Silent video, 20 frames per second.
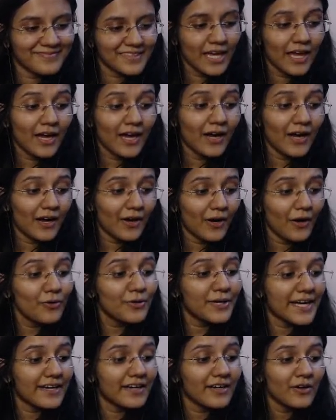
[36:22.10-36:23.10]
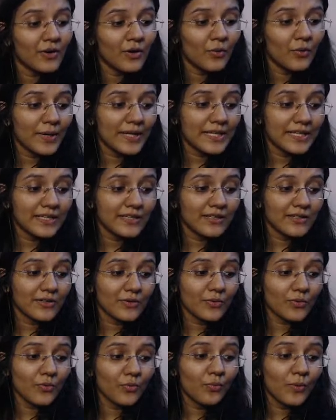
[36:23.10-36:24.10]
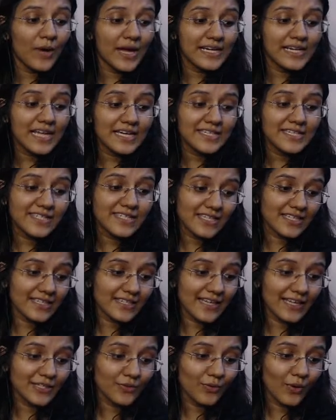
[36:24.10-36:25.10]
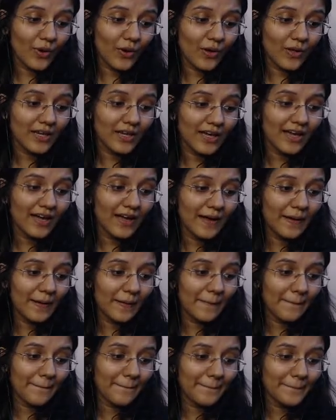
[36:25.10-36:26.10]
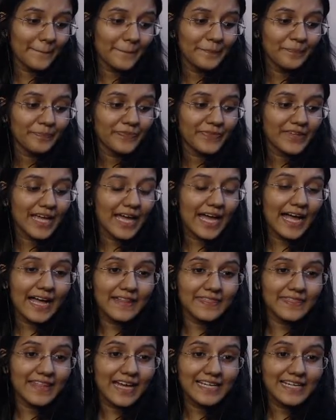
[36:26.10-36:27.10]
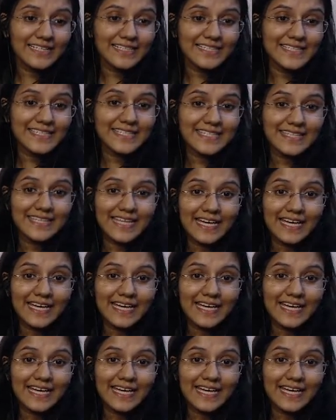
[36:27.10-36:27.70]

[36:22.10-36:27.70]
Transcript: Okay, well, one last thing to tell you all, and that is that